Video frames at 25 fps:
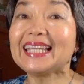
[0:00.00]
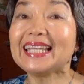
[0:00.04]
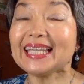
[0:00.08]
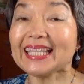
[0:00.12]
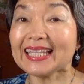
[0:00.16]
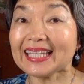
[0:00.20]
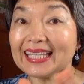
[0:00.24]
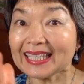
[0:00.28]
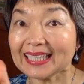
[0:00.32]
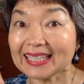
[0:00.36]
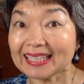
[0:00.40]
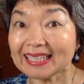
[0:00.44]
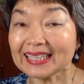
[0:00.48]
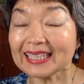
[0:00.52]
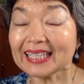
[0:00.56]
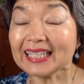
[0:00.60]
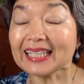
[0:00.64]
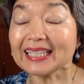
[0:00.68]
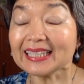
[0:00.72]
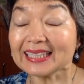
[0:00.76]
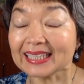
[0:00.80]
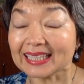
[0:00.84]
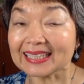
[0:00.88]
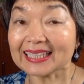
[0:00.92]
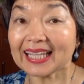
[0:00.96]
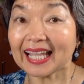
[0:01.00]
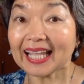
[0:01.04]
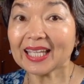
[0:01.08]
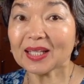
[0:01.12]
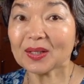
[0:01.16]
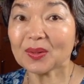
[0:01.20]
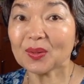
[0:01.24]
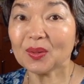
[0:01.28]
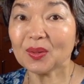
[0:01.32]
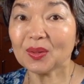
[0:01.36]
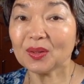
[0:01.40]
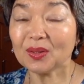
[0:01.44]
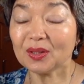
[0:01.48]
in the
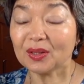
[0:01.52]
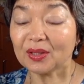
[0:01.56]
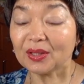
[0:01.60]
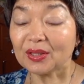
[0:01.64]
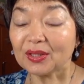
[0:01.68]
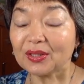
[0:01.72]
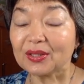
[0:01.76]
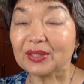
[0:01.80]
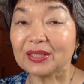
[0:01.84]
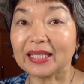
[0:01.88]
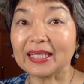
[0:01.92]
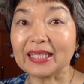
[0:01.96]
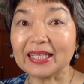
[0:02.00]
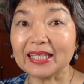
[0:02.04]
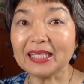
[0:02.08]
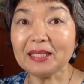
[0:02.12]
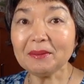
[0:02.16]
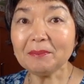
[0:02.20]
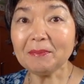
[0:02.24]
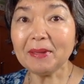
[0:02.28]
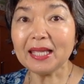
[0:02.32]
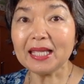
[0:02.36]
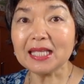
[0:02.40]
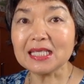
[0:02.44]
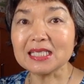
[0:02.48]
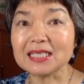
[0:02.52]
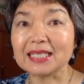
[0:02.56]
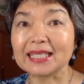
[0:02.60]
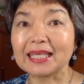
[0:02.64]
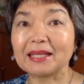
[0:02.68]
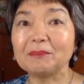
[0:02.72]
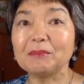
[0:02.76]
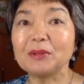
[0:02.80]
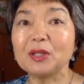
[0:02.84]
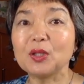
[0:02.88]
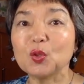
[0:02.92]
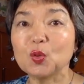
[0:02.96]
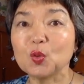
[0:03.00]
taiko, the image can
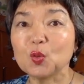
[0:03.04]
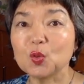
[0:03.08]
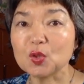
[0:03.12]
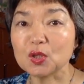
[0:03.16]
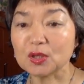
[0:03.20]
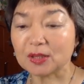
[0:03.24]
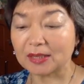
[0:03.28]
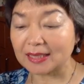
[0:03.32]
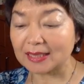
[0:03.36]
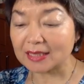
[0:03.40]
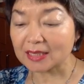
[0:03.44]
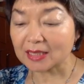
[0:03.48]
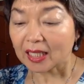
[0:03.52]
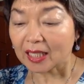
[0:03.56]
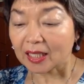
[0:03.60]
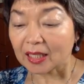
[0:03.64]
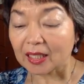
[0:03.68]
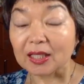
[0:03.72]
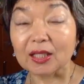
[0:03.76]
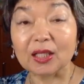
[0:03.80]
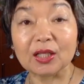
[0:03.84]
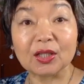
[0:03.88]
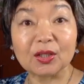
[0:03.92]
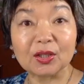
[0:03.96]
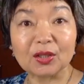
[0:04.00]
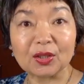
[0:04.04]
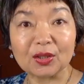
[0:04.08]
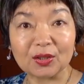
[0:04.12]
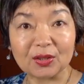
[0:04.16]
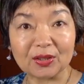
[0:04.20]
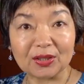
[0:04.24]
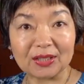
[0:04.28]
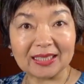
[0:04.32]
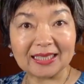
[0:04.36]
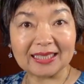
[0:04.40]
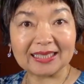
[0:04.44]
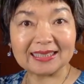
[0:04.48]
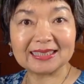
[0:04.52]
be used
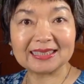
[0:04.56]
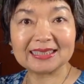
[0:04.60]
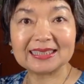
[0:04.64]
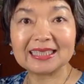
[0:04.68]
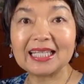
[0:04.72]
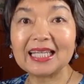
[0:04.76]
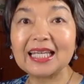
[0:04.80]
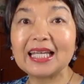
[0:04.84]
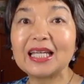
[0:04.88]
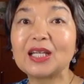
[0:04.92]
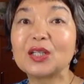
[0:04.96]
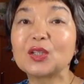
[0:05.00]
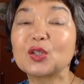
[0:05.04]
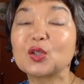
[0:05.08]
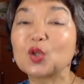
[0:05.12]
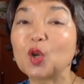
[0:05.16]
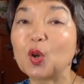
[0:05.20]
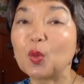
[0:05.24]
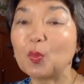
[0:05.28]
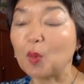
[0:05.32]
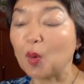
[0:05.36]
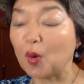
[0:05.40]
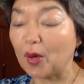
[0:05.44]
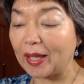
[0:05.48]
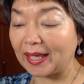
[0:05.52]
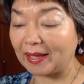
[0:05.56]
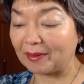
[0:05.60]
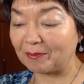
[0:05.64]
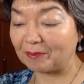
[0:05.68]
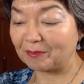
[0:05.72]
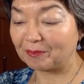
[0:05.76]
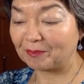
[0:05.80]
this tomoe.